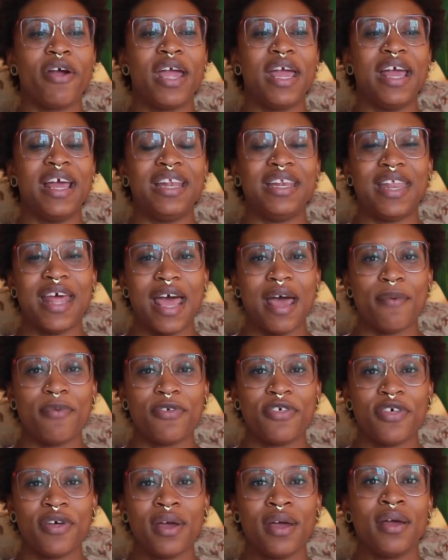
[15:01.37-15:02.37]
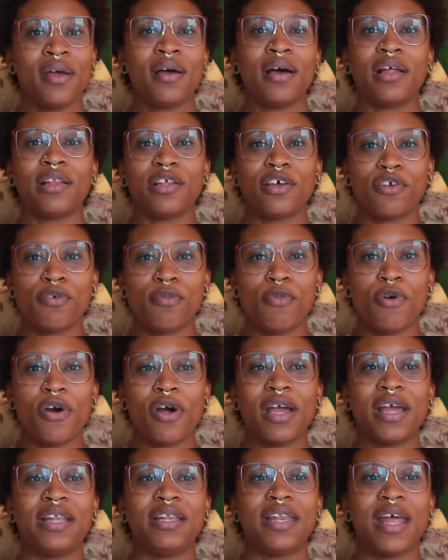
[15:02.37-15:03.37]
in-depth, a little more
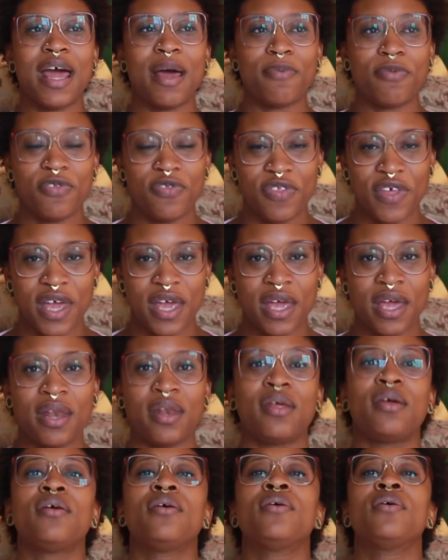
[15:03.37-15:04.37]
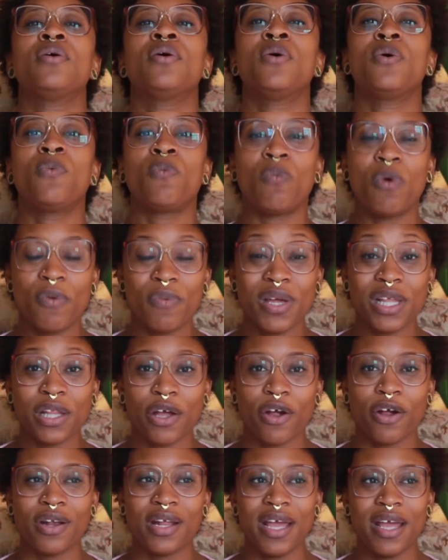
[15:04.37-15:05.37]
in-depth than what we
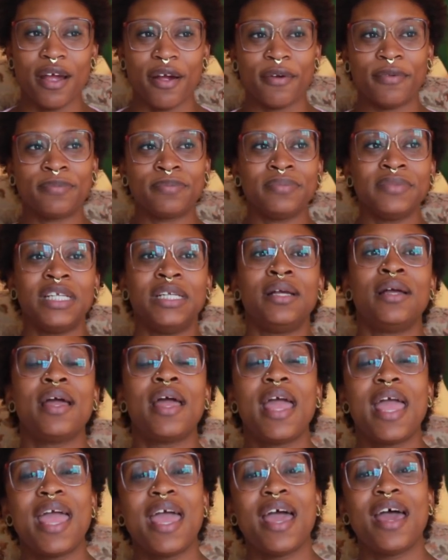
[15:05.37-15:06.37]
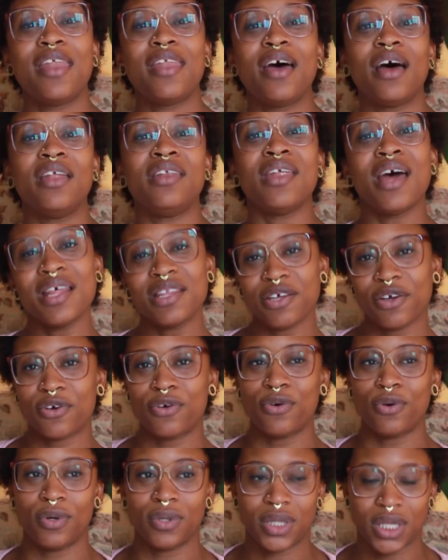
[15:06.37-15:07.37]
learn here. And another
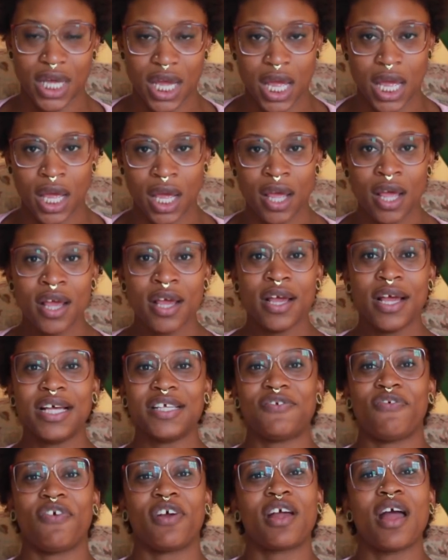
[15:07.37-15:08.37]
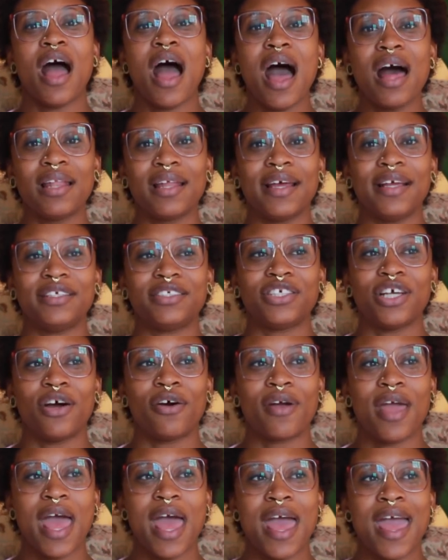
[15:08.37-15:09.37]
cool thing is for college,
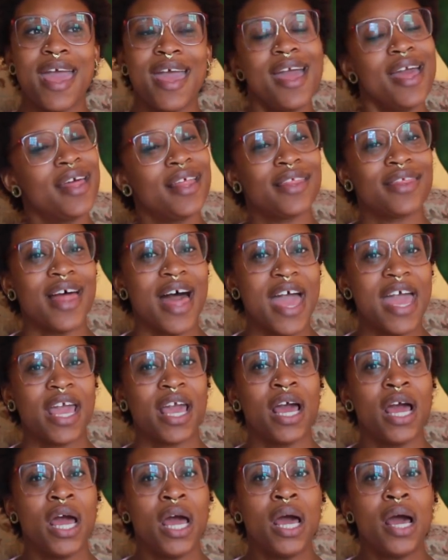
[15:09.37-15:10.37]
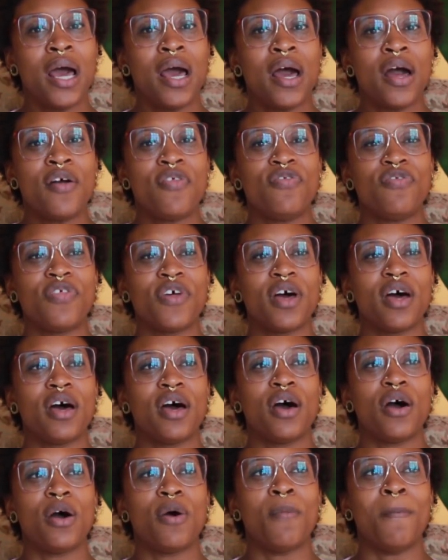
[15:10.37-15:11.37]
okay? Like
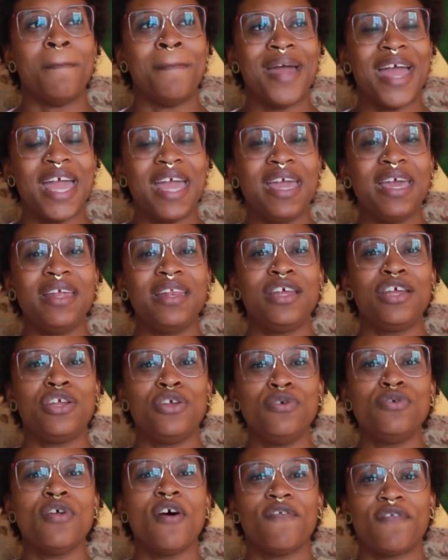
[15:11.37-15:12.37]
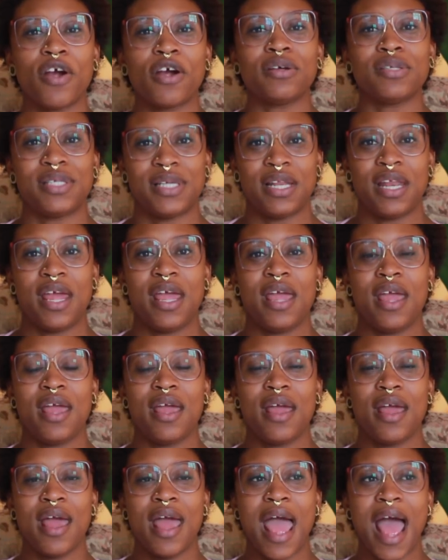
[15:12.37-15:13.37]
the main university
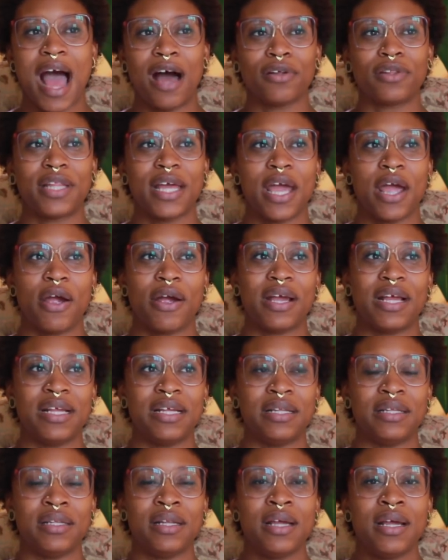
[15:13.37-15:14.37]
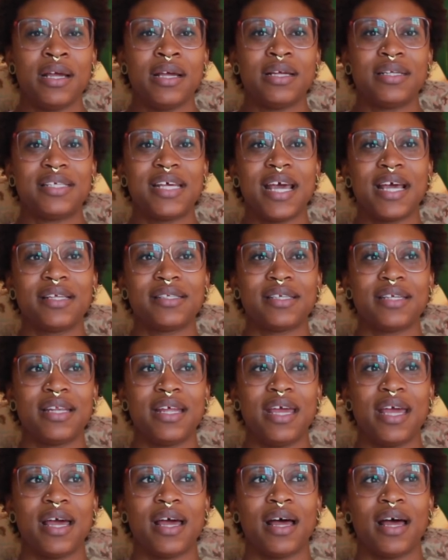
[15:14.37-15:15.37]
out there in
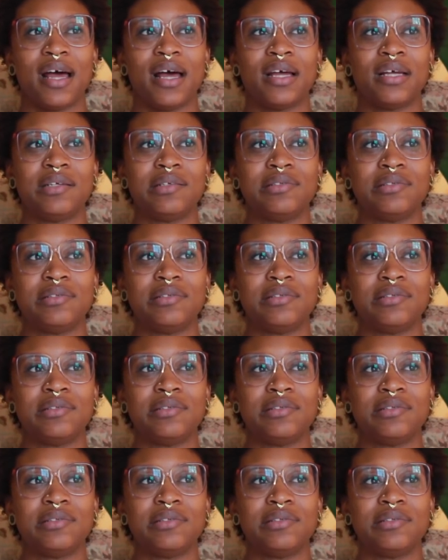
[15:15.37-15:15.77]
Tanzania,